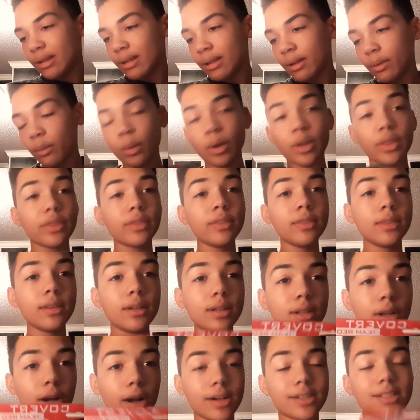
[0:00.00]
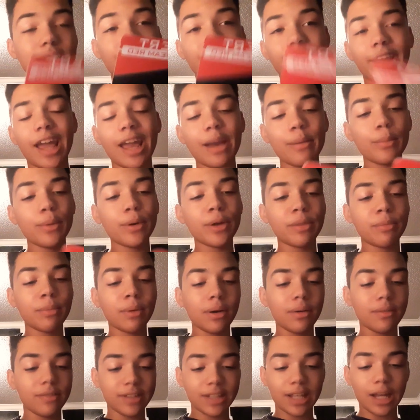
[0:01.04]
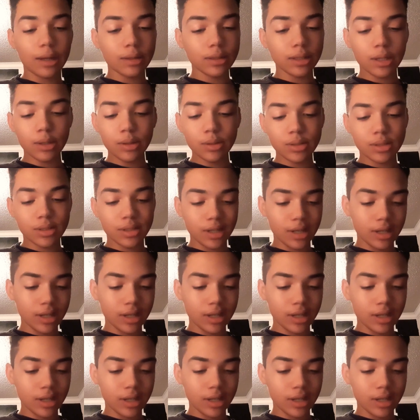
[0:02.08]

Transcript: with the darts that it came with, but without those,